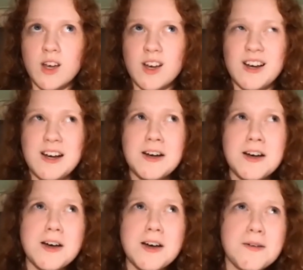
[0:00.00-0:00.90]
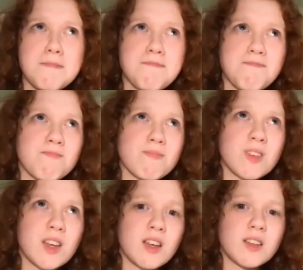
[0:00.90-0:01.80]

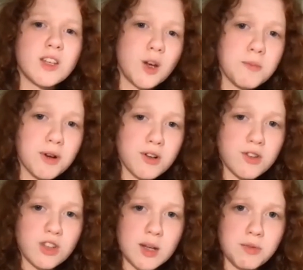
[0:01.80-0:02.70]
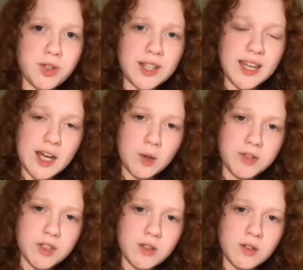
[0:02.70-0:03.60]
The Young Birders Club really
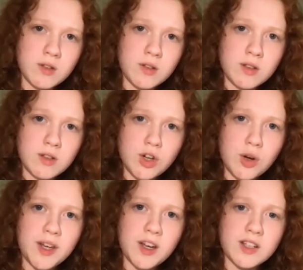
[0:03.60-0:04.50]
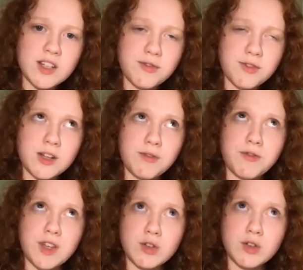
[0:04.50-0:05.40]
helped. Going on different
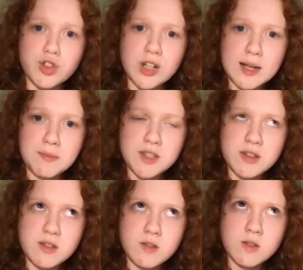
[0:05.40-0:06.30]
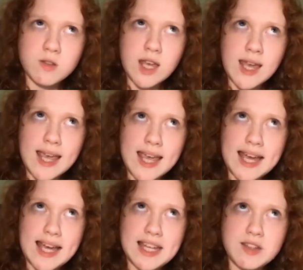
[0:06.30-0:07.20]
field trips
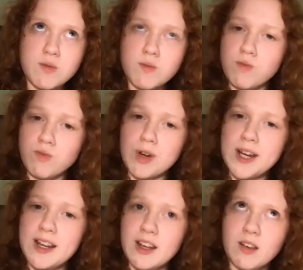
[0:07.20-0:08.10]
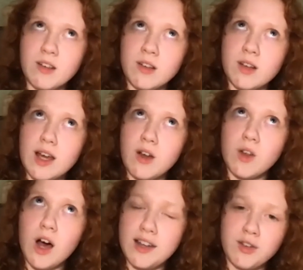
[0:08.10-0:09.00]
and reading a
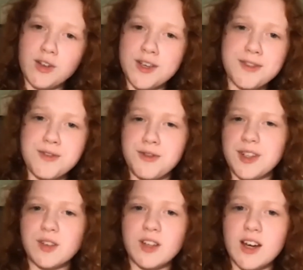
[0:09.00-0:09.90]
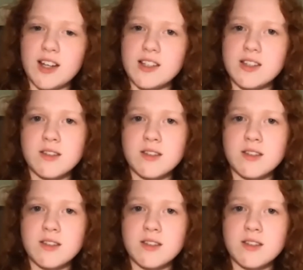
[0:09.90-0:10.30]
lot and looking through field guides.